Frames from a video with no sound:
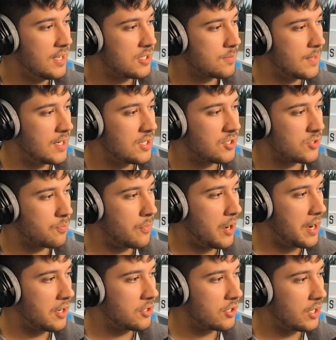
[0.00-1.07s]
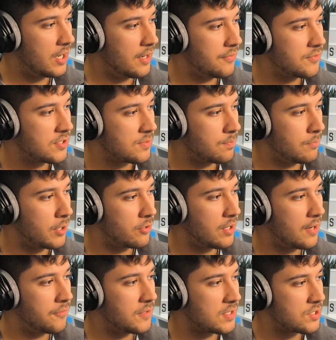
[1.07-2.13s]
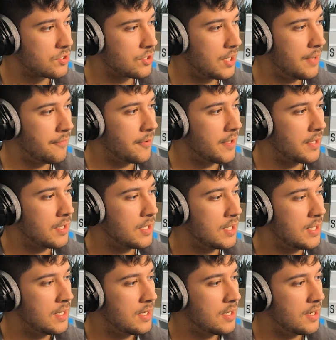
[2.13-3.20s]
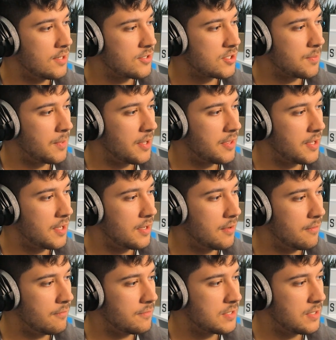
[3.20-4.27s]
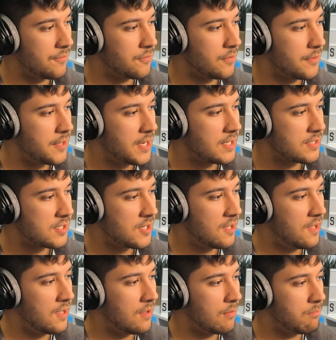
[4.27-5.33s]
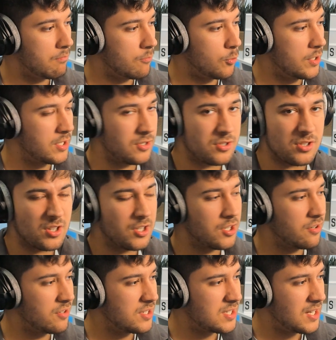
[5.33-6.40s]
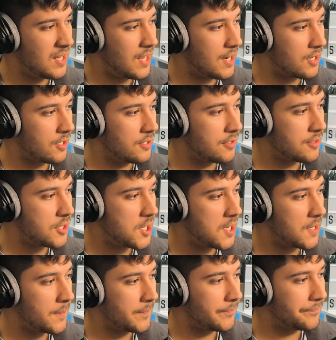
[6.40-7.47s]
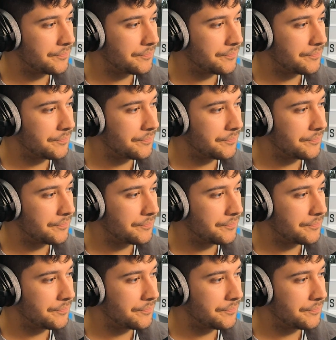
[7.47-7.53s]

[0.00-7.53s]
It's mainly just Minecraft, my graphics driver, and some other different things here. Windows security, that kind of thing.